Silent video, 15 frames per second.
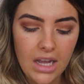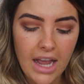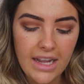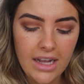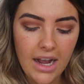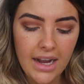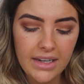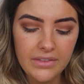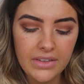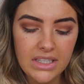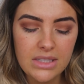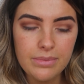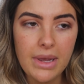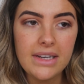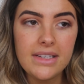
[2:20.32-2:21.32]
I kind of
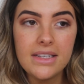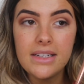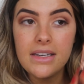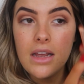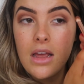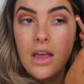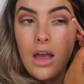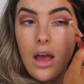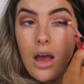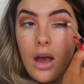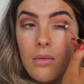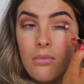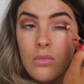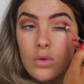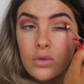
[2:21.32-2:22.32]
expected
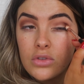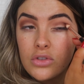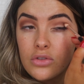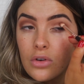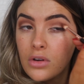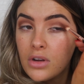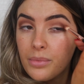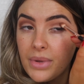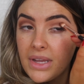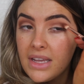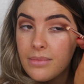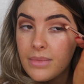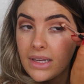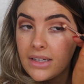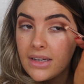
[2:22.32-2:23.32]
a more stronger
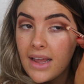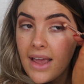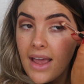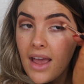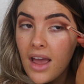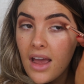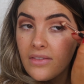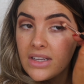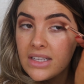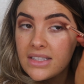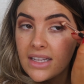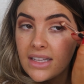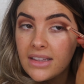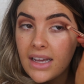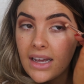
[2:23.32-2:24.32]
pigment. Having
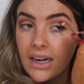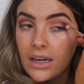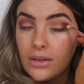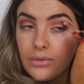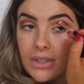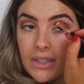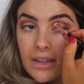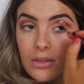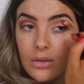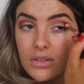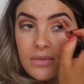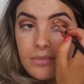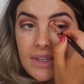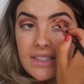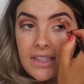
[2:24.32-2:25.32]
said that, I really
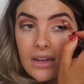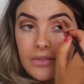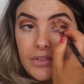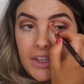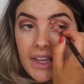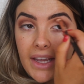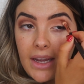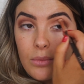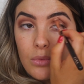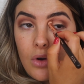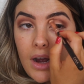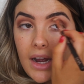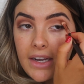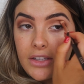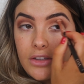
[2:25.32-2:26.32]
thought to myself, okay,
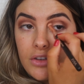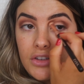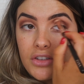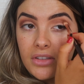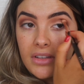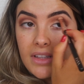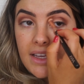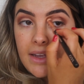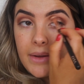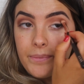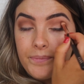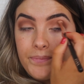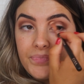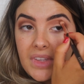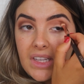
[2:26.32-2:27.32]
well, I usually
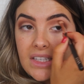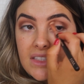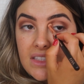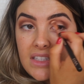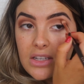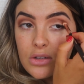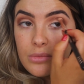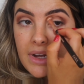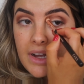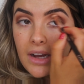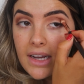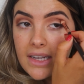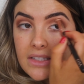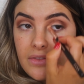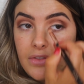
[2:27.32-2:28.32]
conceal
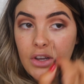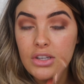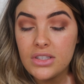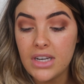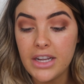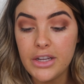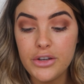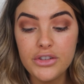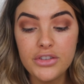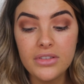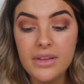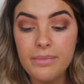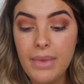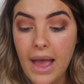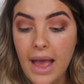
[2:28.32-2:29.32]
my eyes first. I
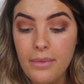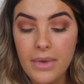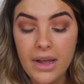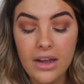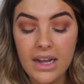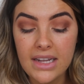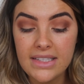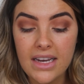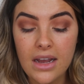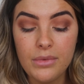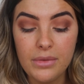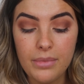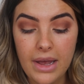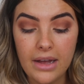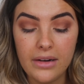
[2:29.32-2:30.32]
usually pat my eyes
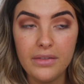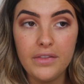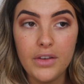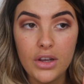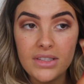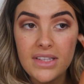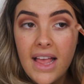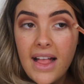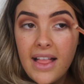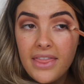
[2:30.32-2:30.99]
down with powder first.